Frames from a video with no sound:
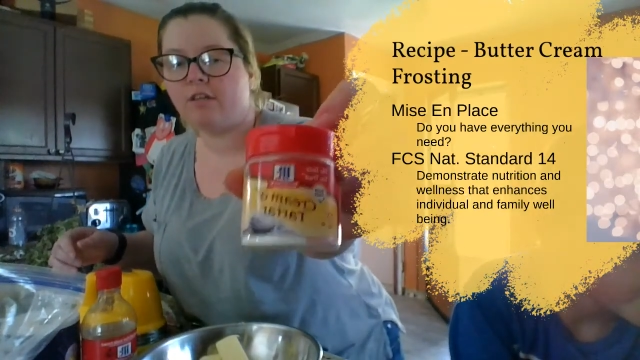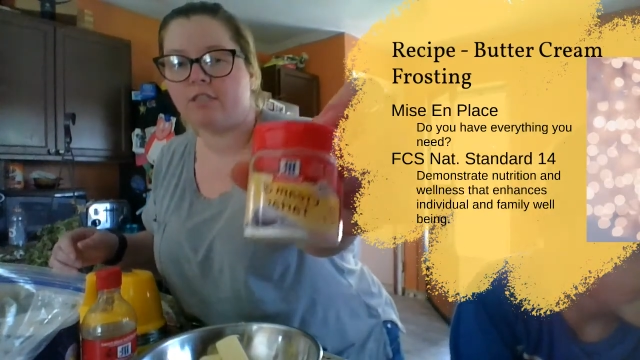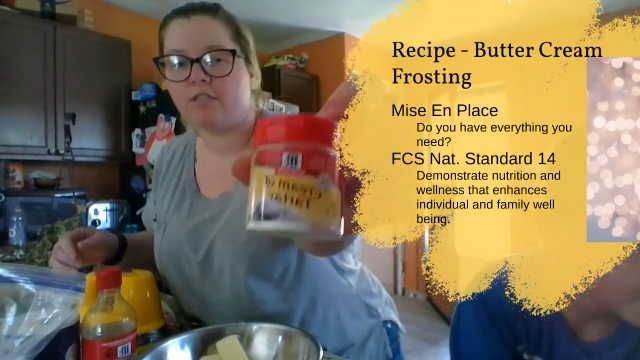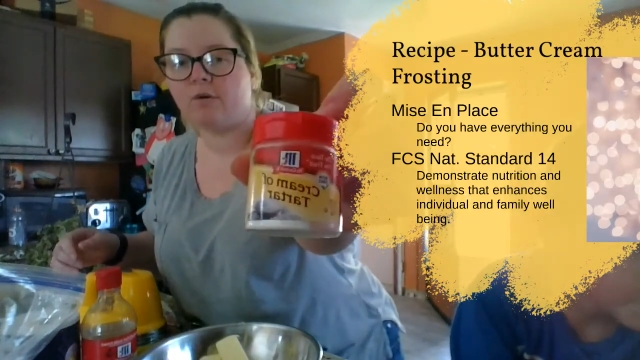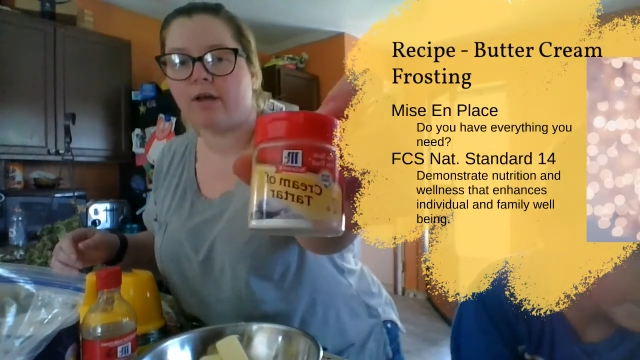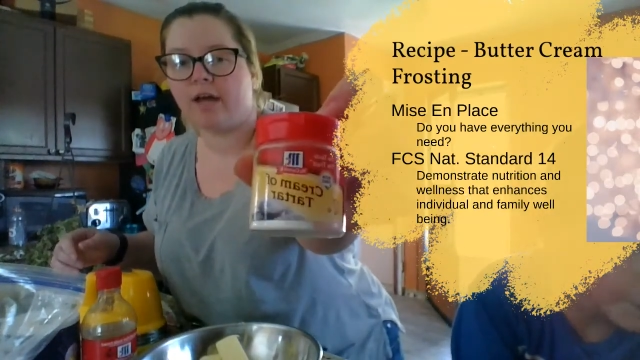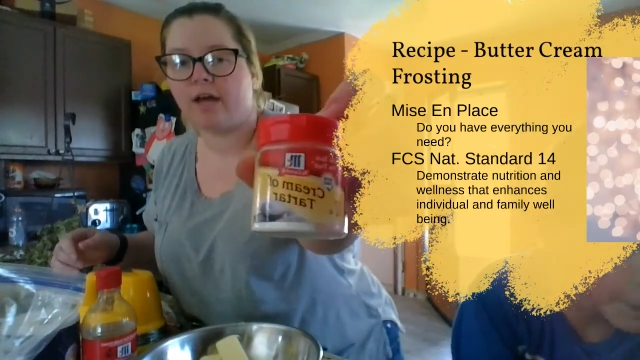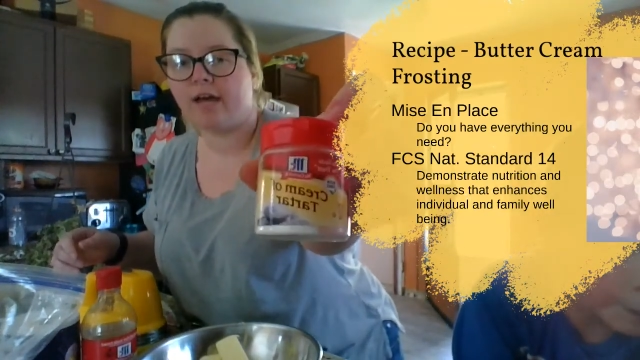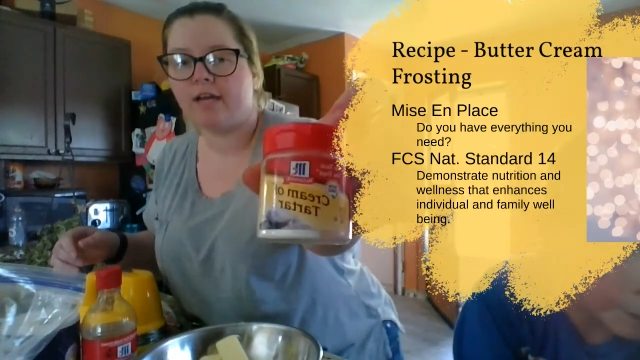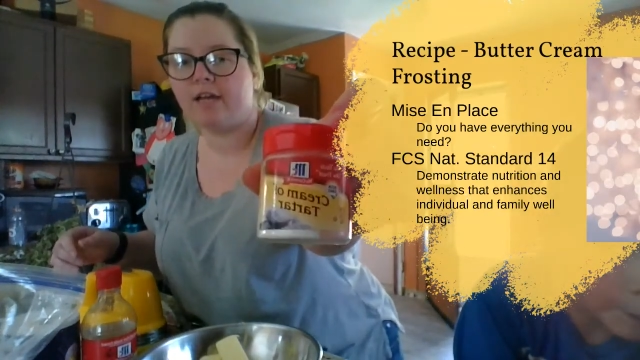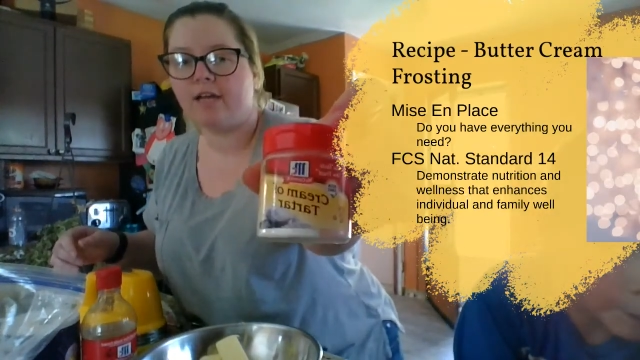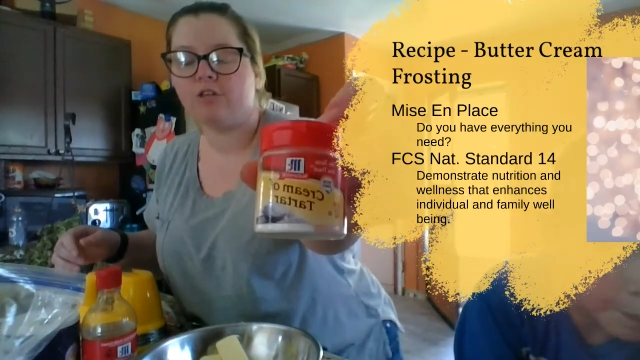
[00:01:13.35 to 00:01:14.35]
okay.
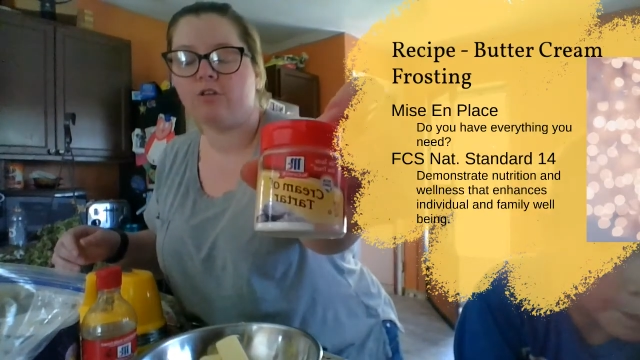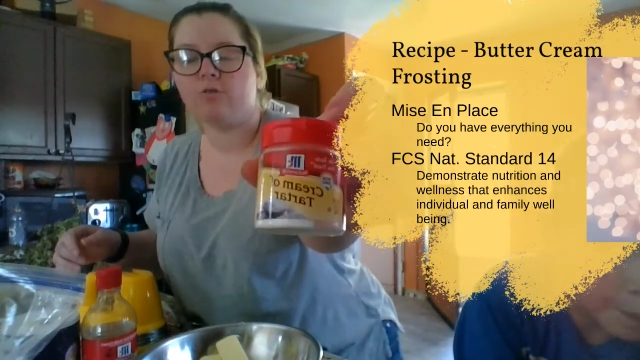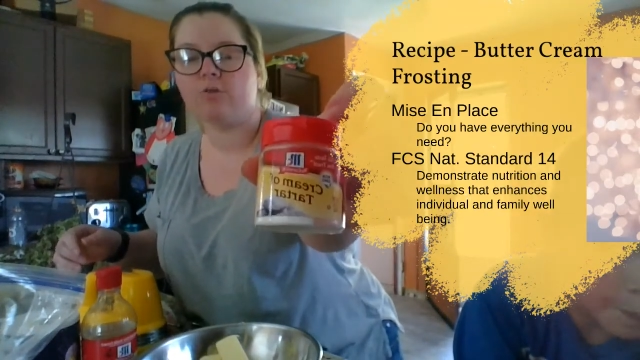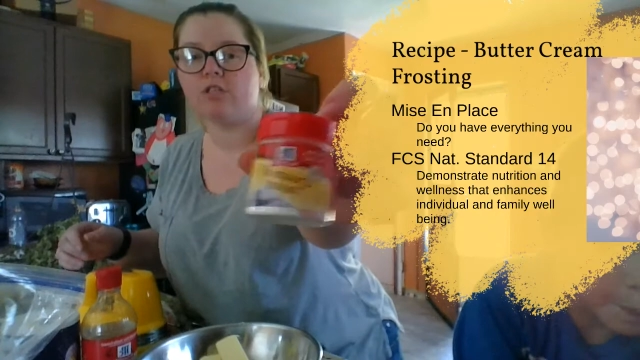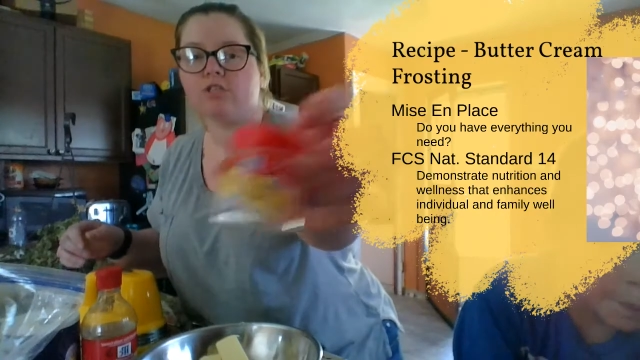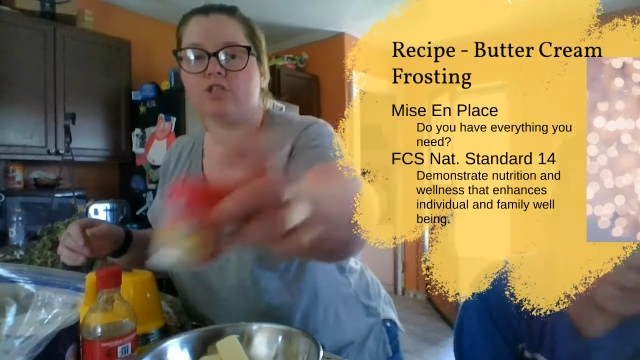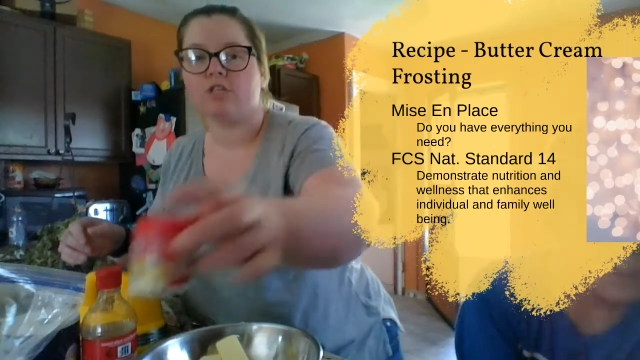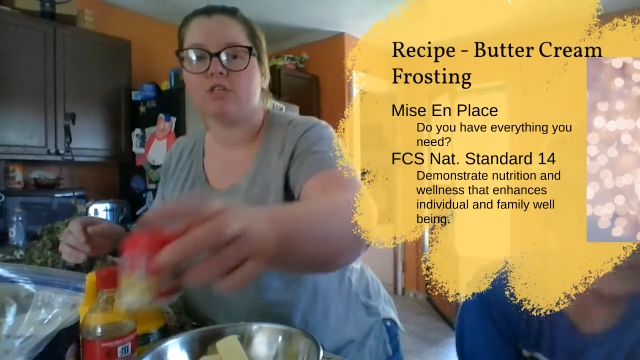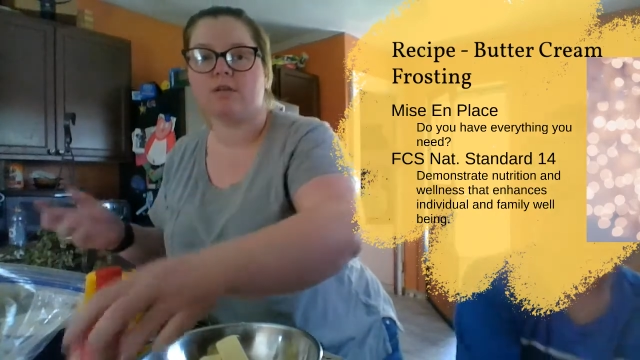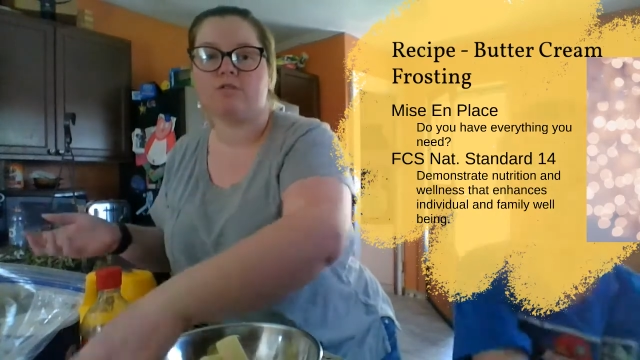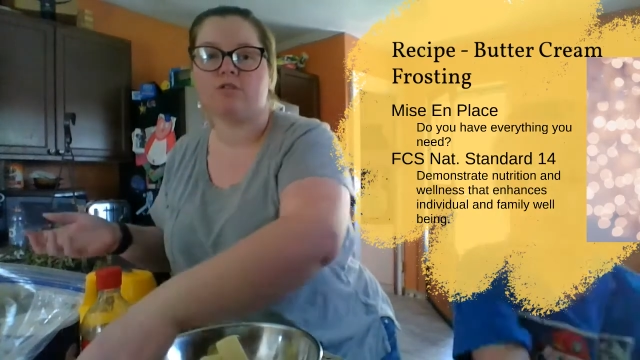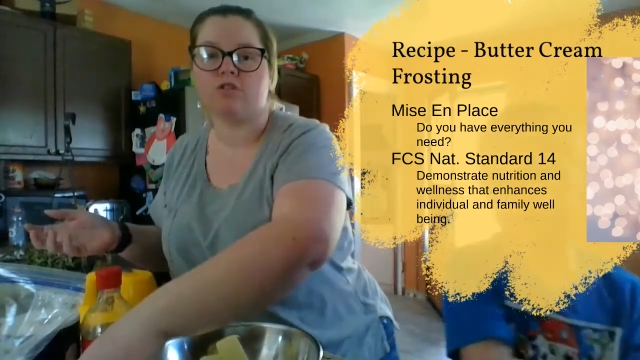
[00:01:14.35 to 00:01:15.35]
You can just
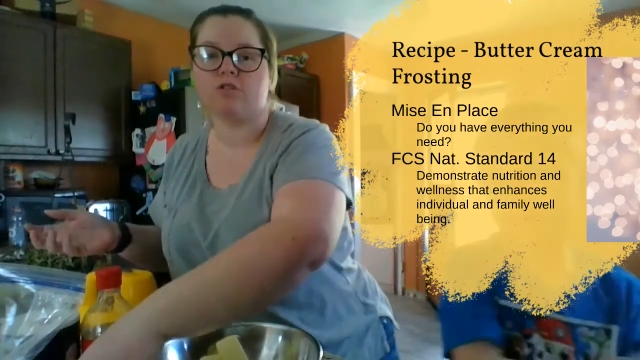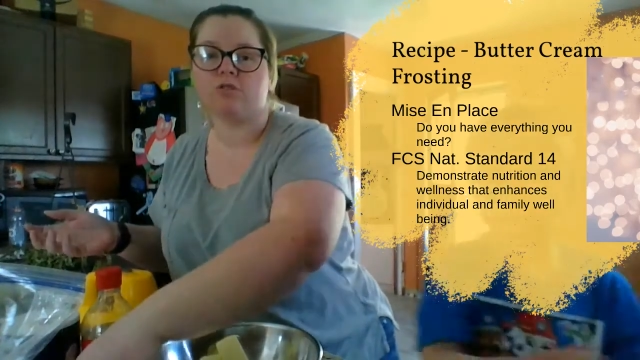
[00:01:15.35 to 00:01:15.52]
substitute